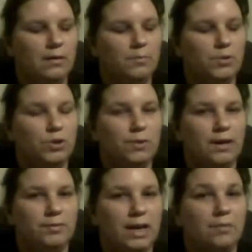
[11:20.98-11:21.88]
You
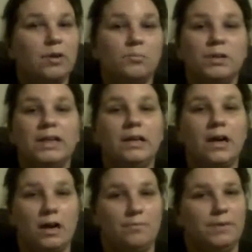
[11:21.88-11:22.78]
have to have complete
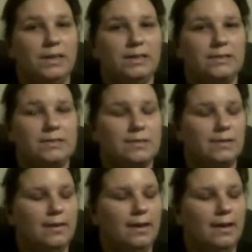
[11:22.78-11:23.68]
confidence,
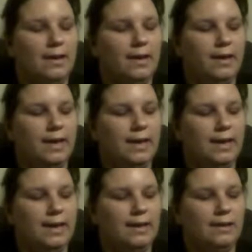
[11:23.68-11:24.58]

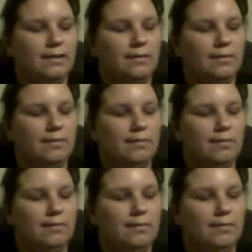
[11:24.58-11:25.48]
and
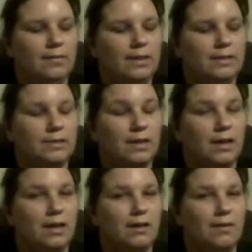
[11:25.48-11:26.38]
it's a
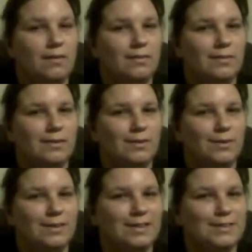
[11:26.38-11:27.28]
lot harder than
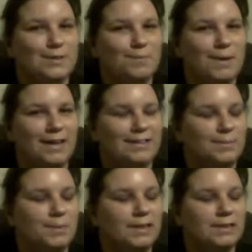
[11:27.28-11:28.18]
you'd expect,
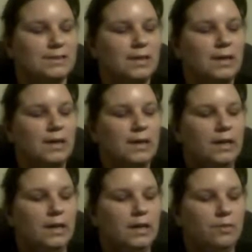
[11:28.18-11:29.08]
because
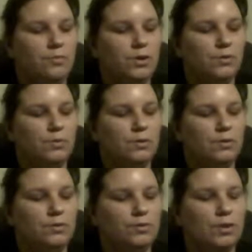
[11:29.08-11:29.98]
if you
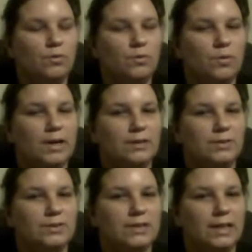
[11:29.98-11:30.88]
don't quite
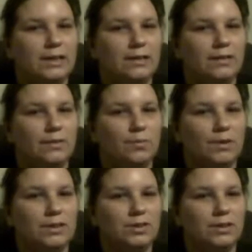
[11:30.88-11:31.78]
understand the
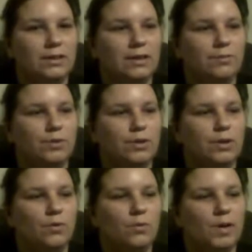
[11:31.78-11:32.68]
religion, if you
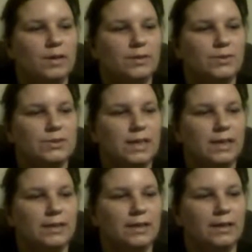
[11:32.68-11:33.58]
don't quite
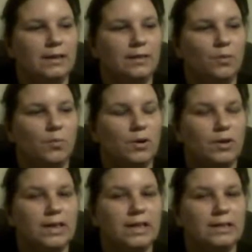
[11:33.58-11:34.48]
understand the
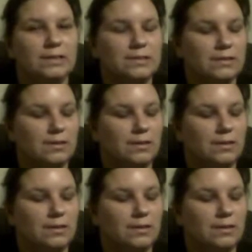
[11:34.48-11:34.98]
workings